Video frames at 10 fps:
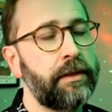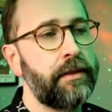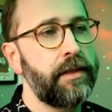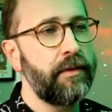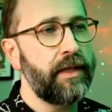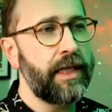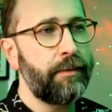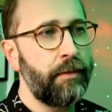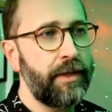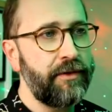So I think I
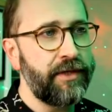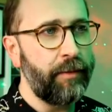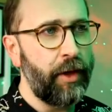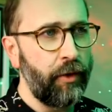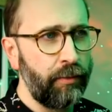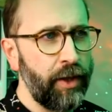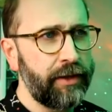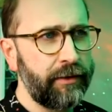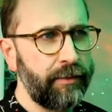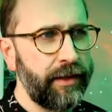probably used up a whole
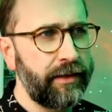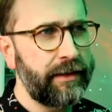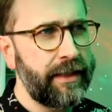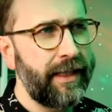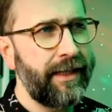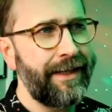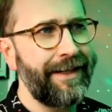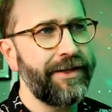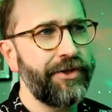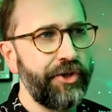bottle, but
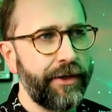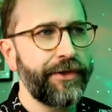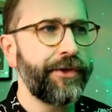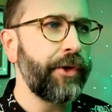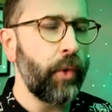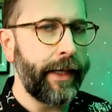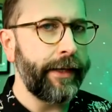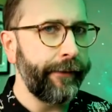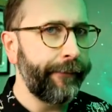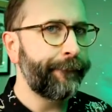it's just
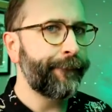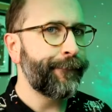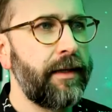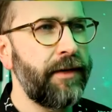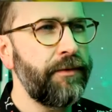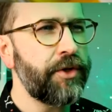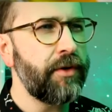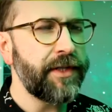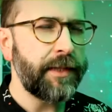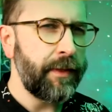quicker. I don't
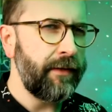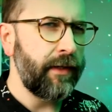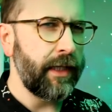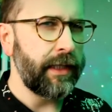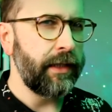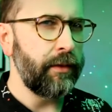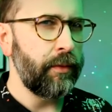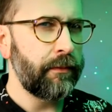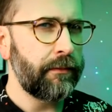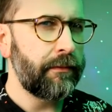trust PVA glue.
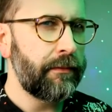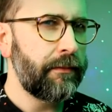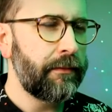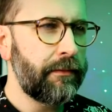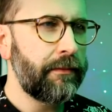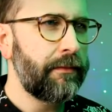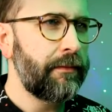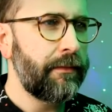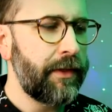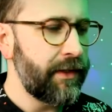
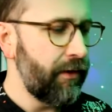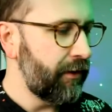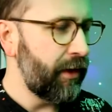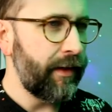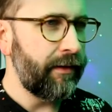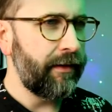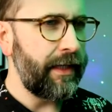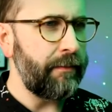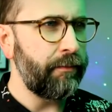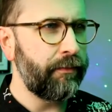It's an ongoing
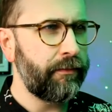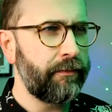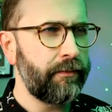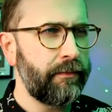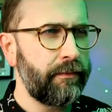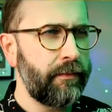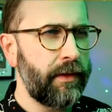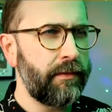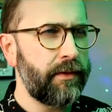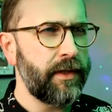theme.
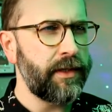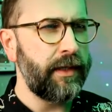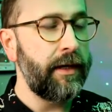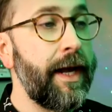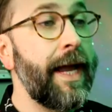I don't trust it.